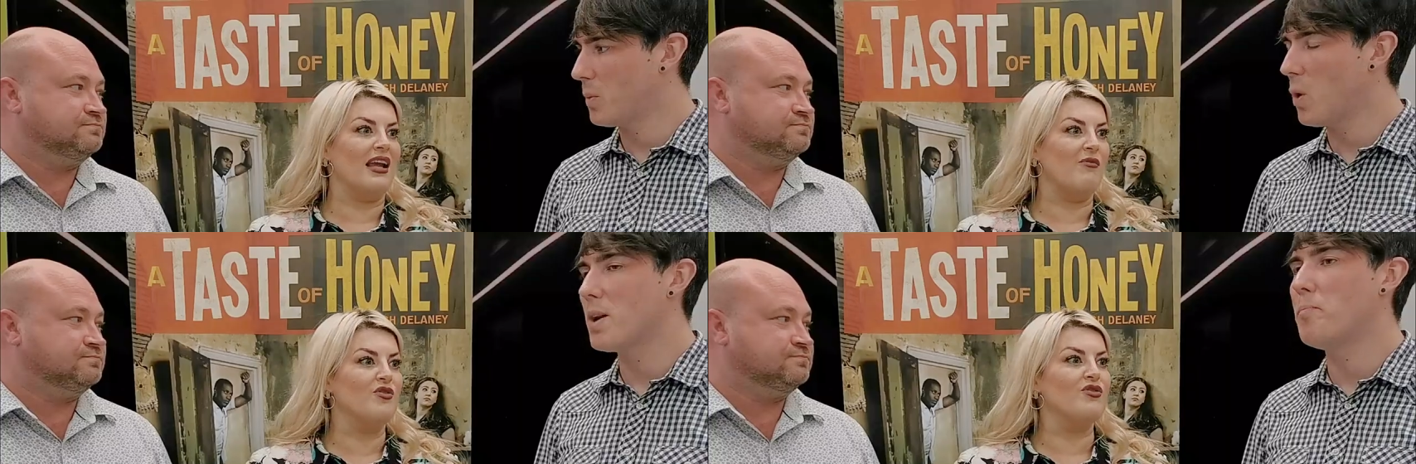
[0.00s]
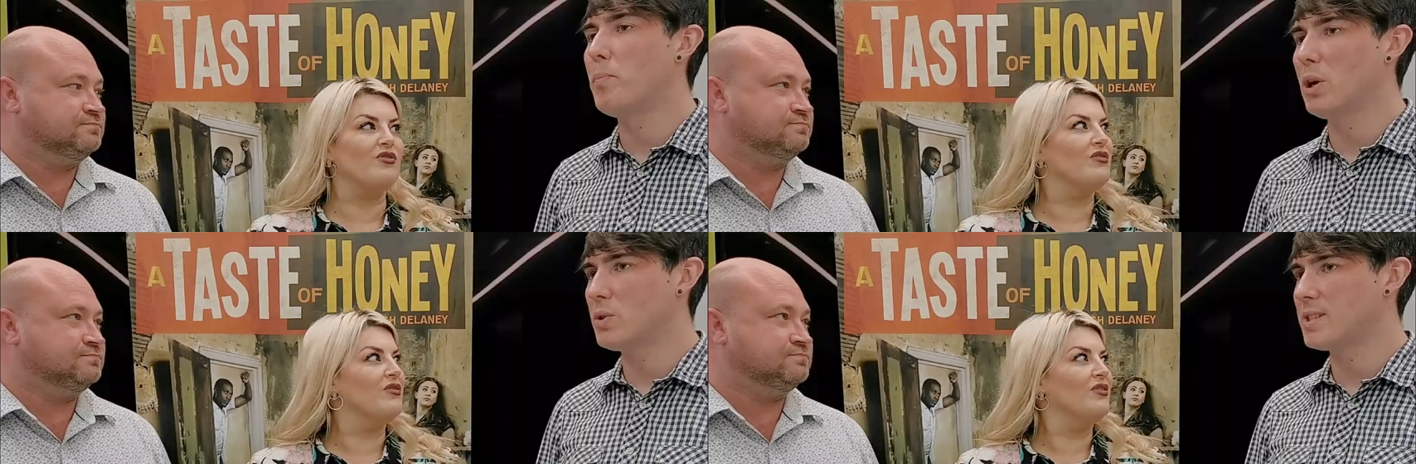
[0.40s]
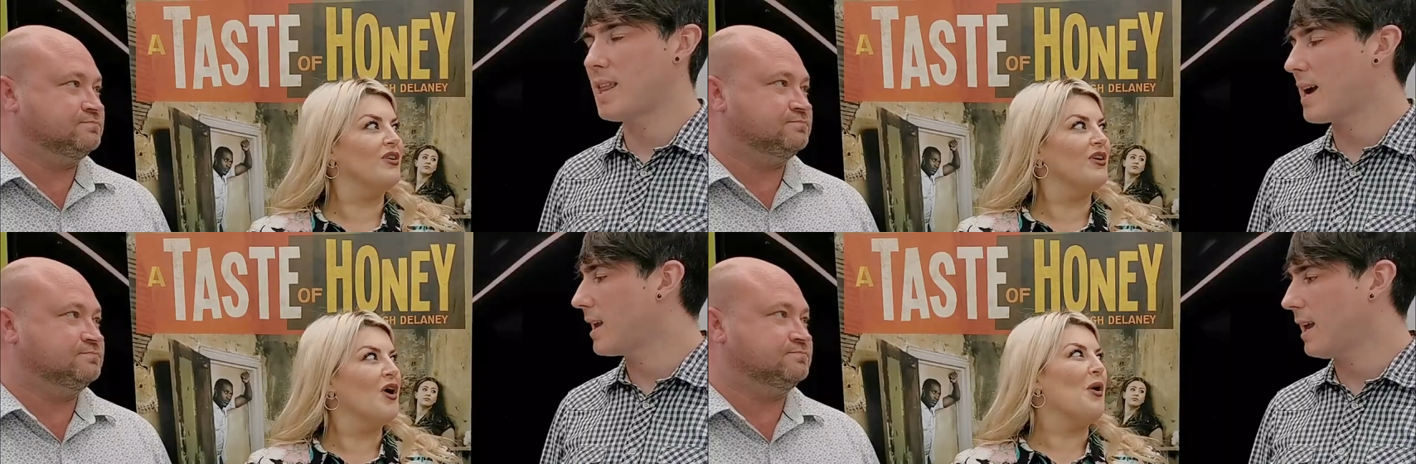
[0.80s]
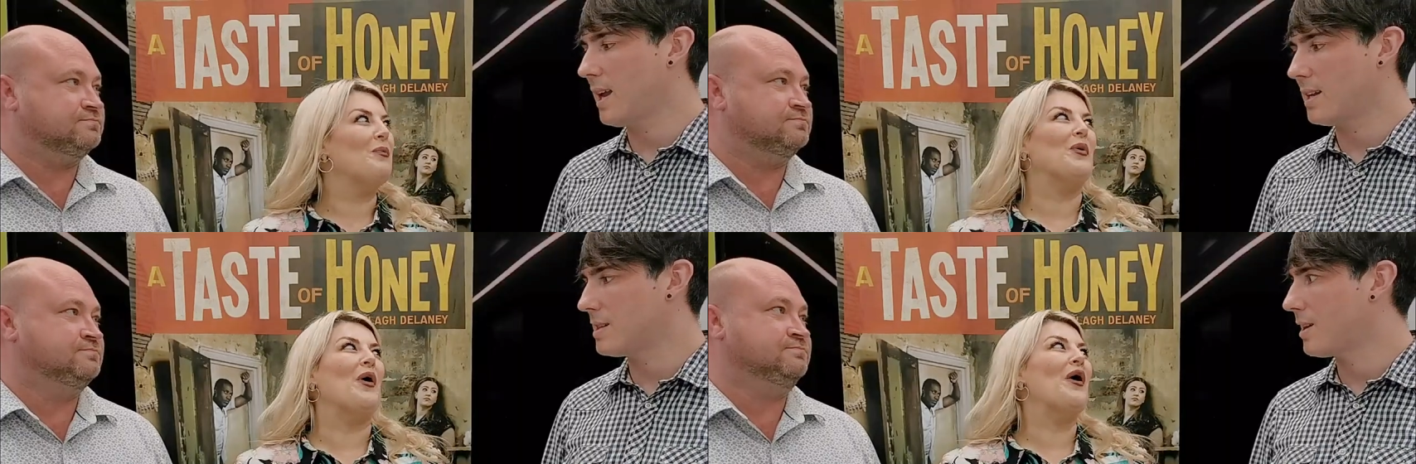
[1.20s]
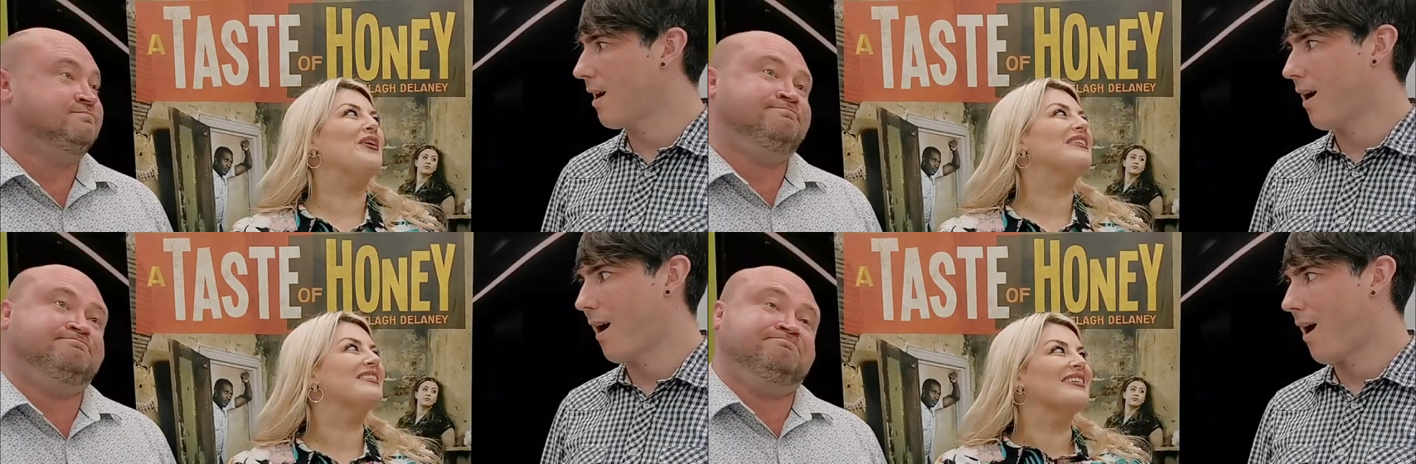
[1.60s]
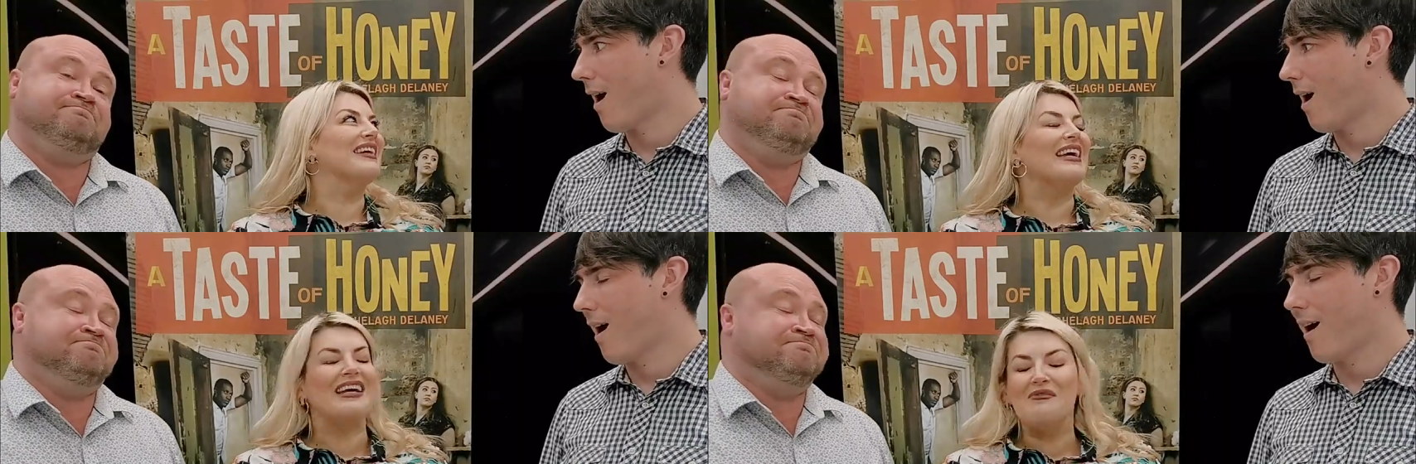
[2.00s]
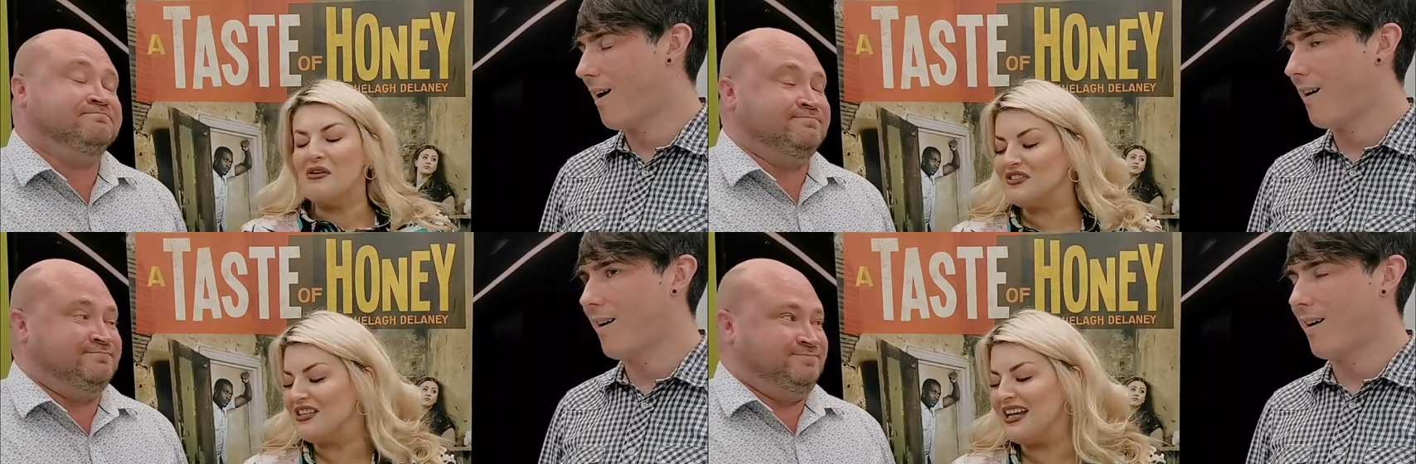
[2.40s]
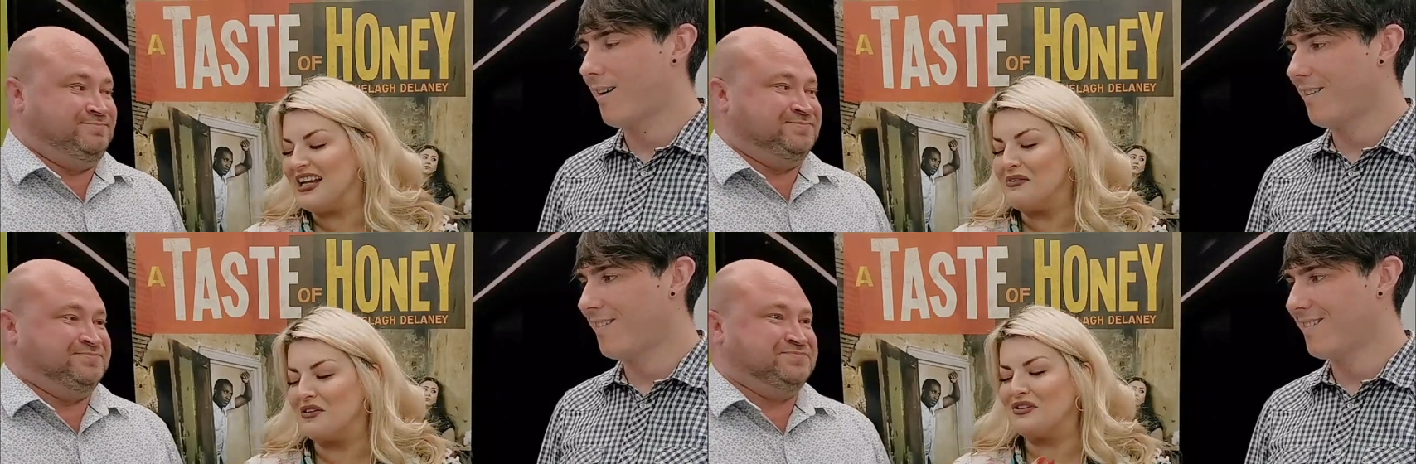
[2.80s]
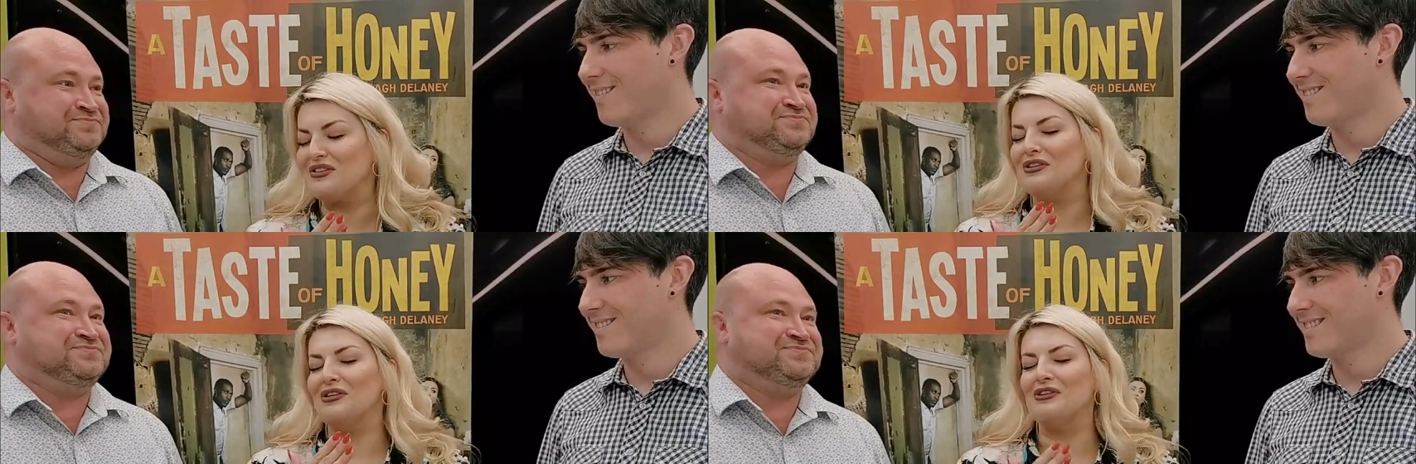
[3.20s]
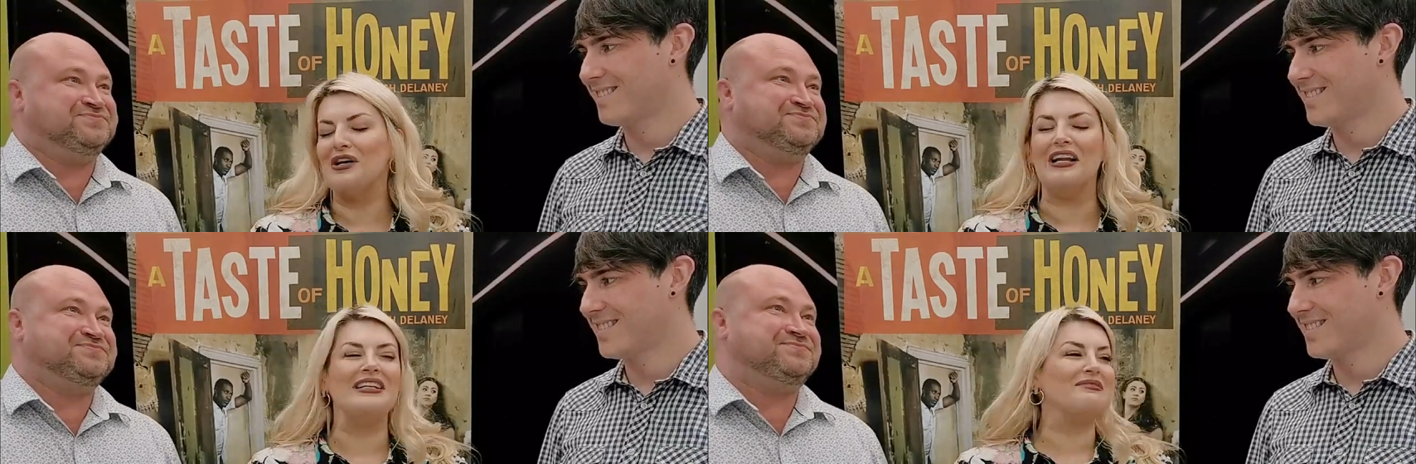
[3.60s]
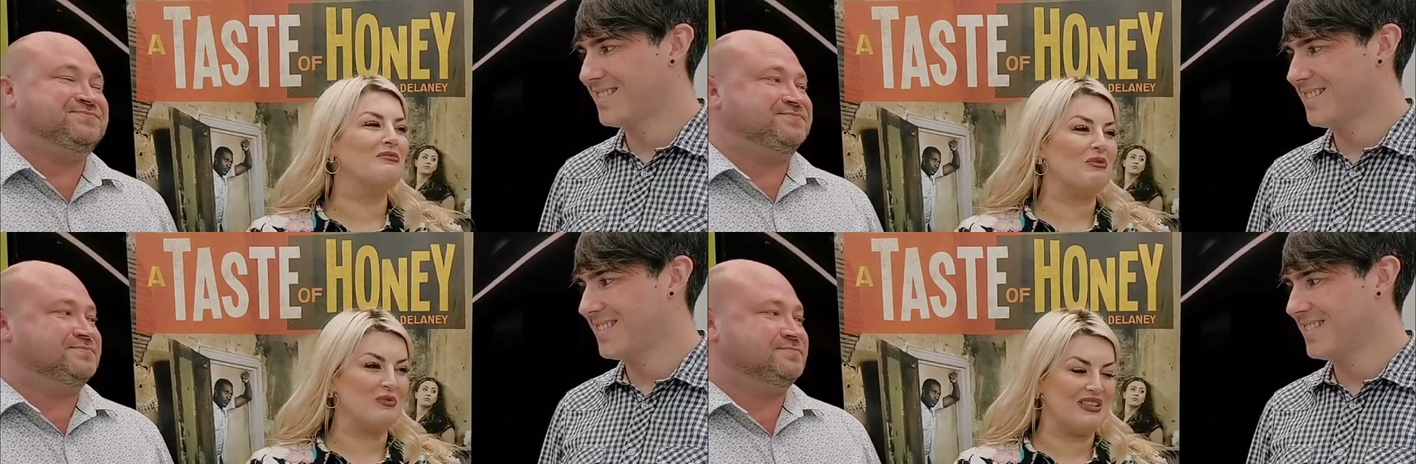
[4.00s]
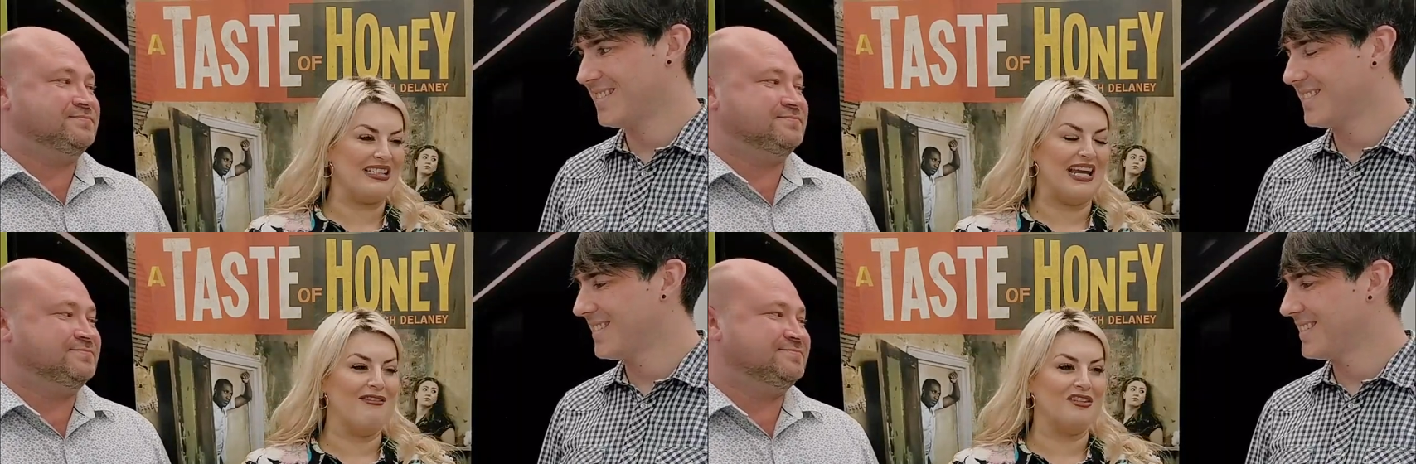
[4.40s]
Speaker 1: but what was, a boost to that kid. But honestly, he was, oh. he was the, and his mum was there